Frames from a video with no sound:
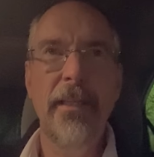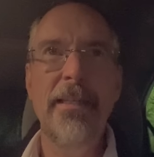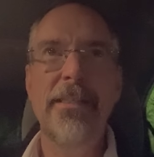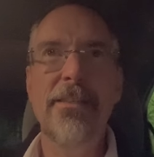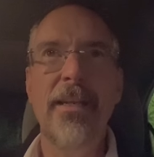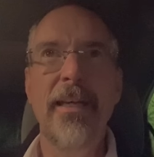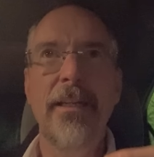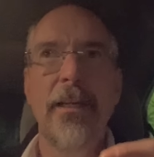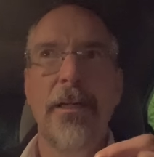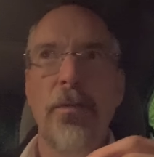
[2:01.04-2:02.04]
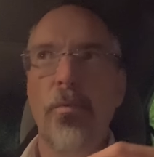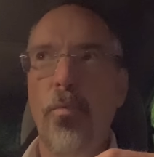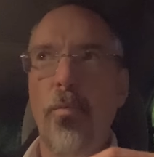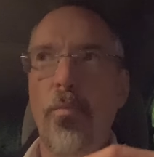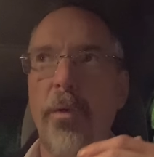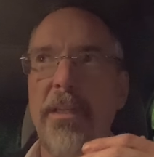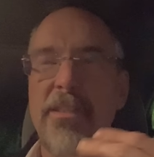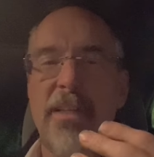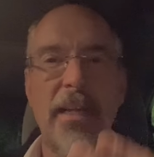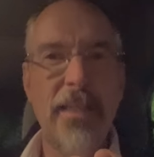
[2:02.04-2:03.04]
is that we
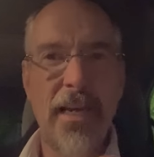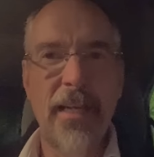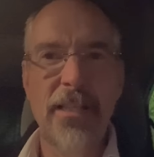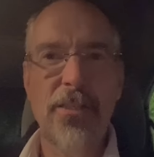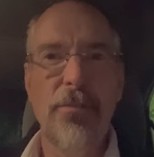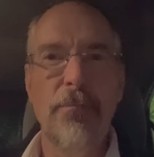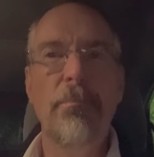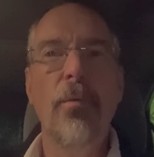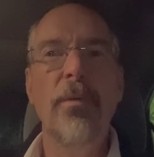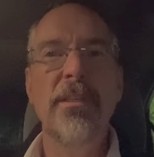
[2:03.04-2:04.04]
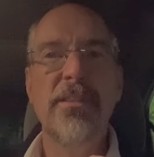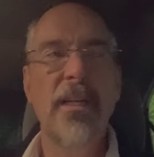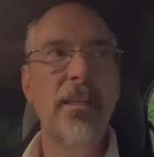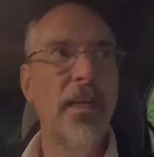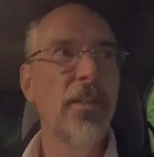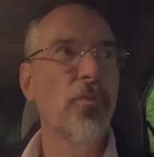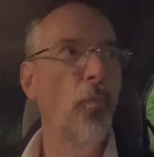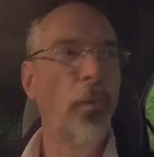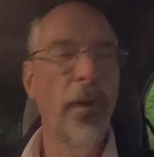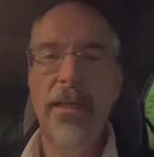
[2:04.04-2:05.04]
said yes, but we said yes
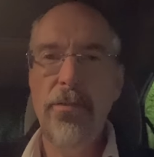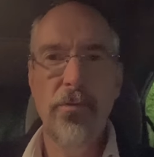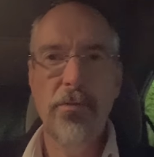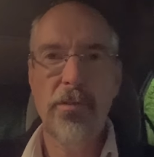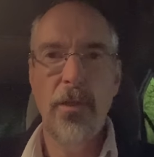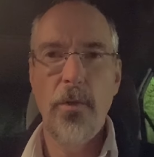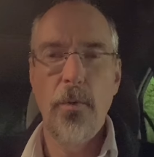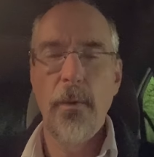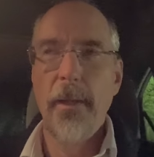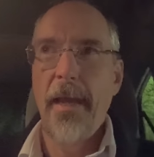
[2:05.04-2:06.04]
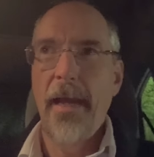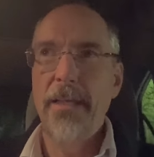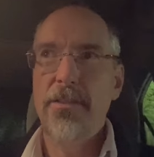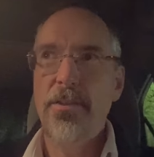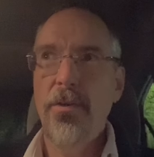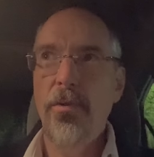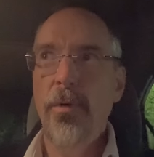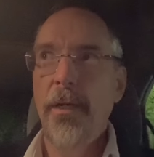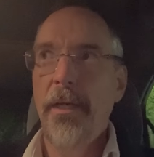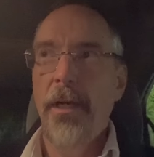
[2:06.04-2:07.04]
way too slow. And
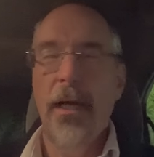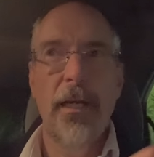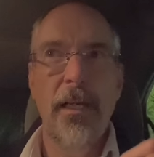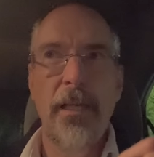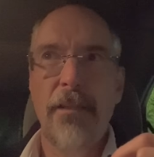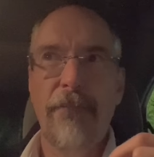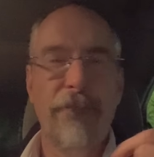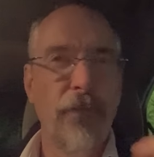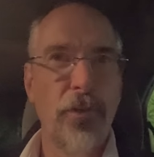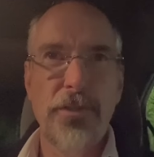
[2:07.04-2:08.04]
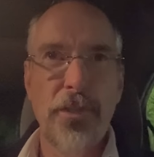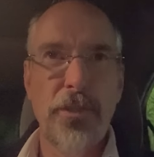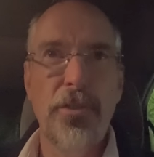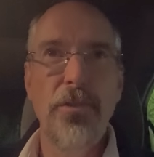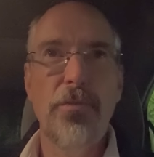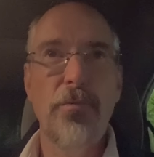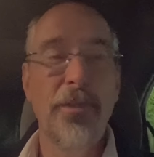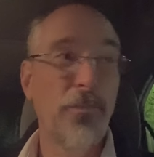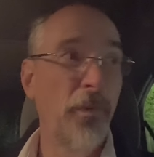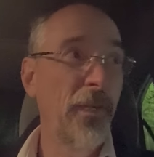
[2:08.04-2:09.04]
so the first excuse
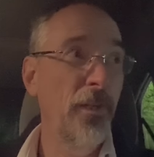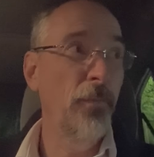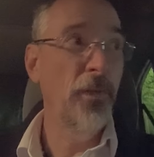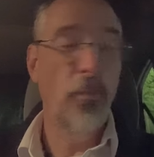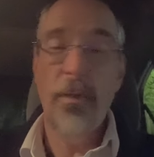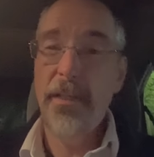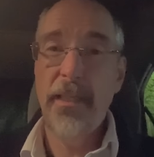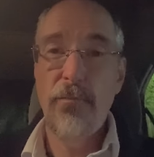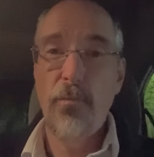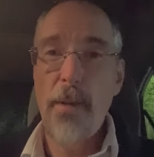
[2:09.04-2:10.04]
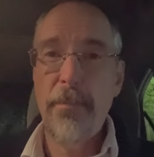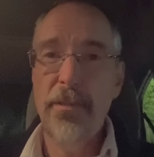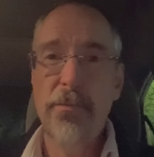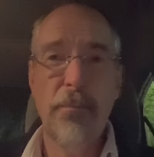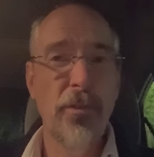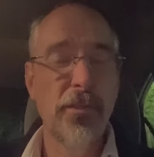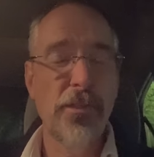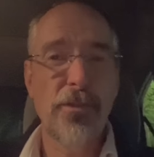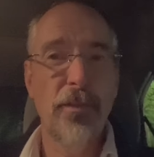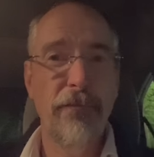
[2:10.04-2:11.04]
was, well, we don't want to give weapons because
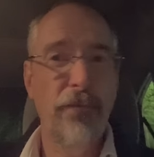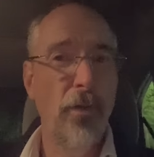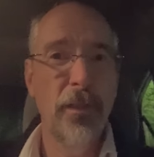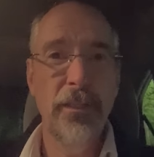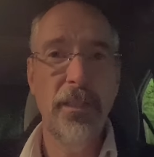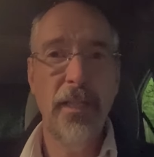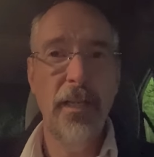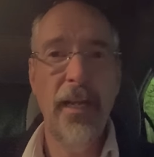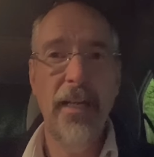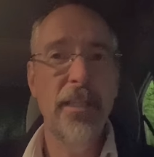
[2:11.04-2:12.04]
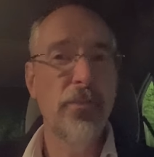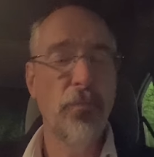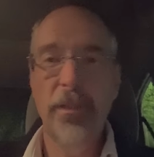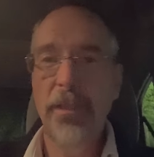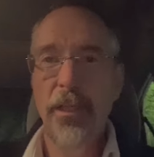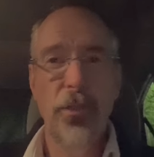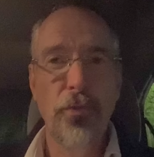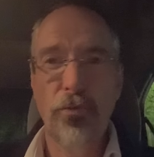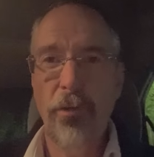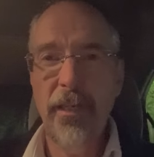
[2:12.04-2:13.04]
it's going to fall into the hands when
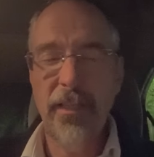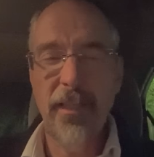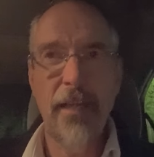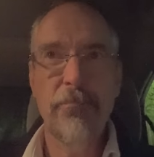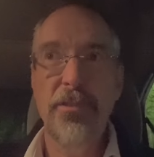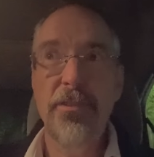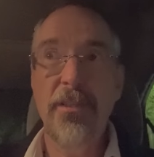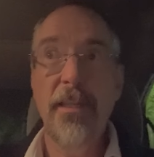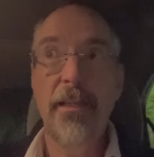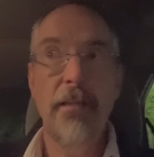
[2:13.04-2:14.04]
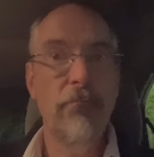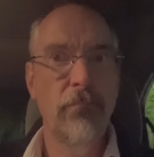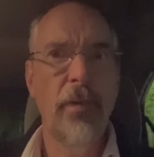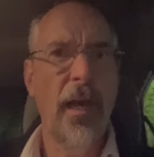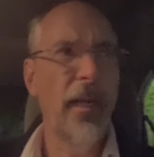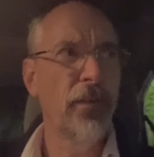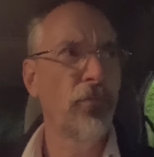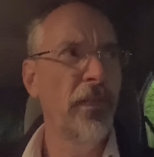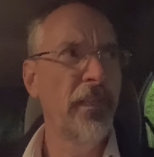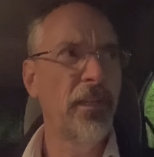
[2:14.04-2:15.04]
Ukraine collapses. And then they had a
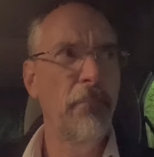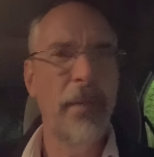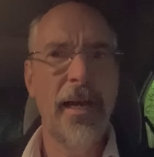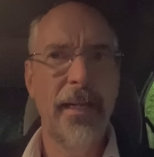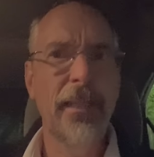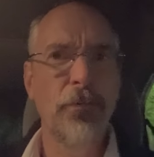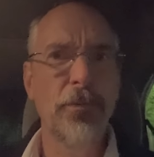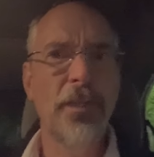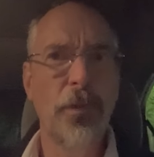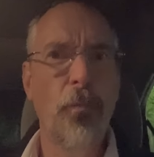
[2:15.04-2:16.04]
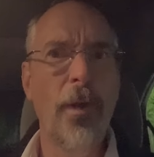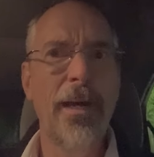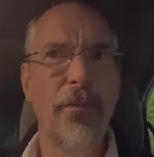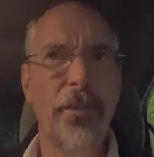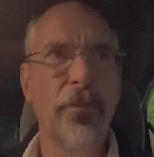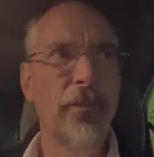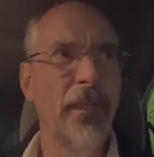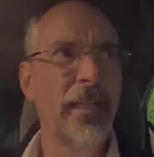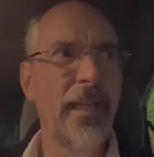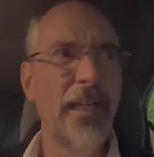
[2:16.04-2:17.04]
great comeback, and it was like, wow,
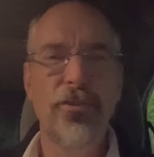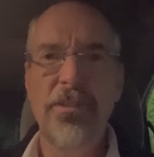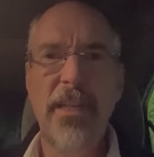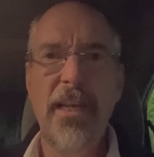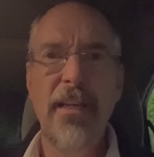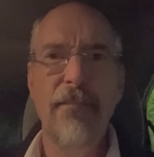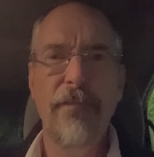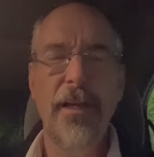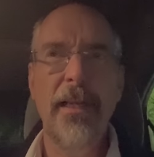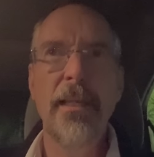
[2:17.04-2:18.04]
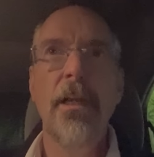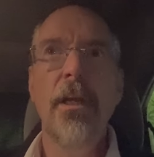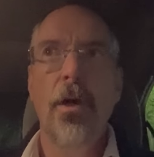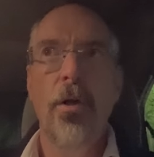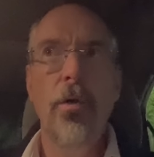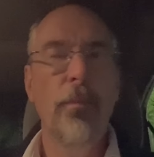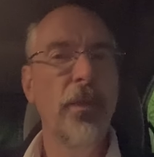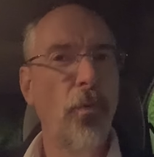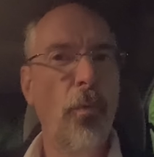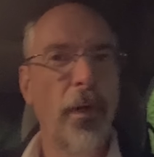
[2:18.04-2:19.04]
they can actually stand and fight. Oh, we
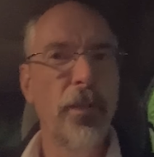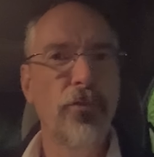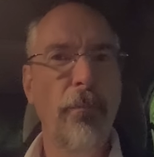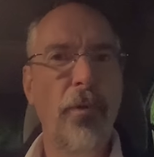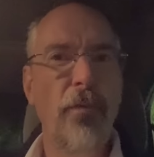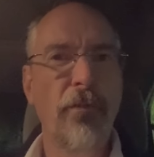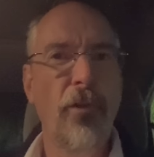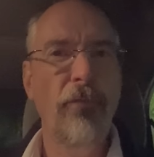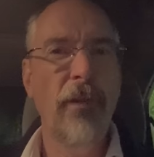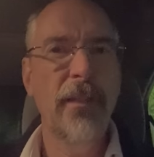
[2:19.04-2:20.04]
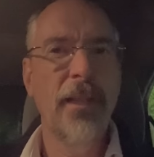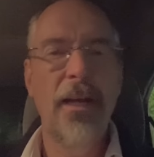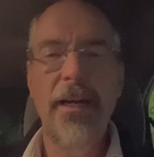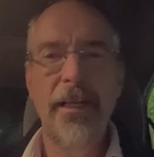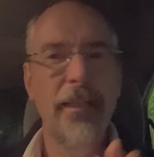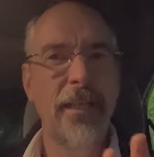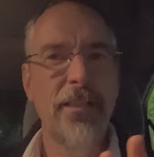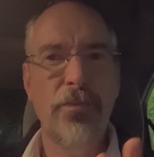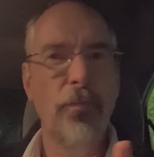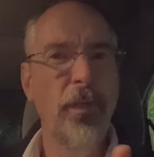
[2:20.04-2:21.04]
don't want to trip over a red line.
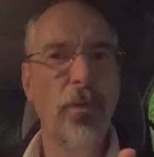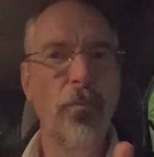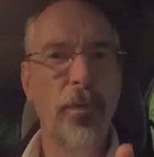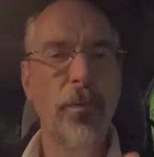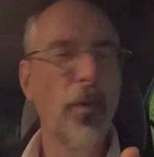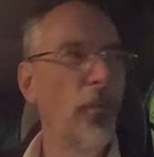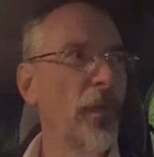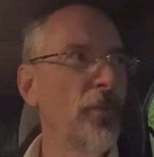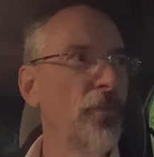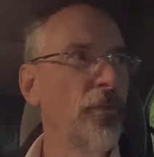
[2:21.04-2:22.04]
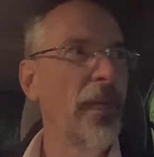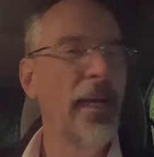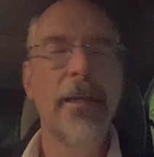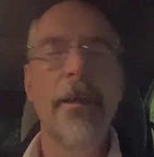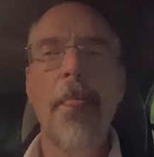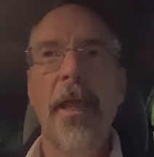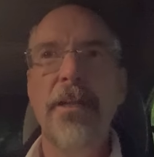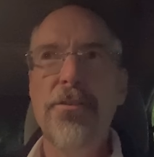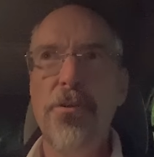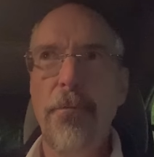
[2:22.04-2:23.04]
We don't want to do that.
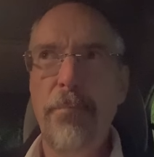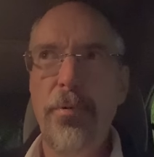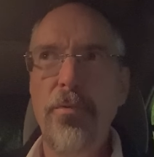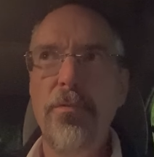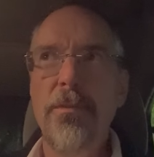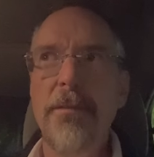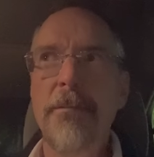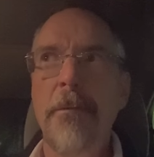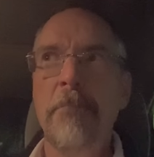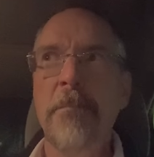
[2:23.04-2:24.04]
And so Putin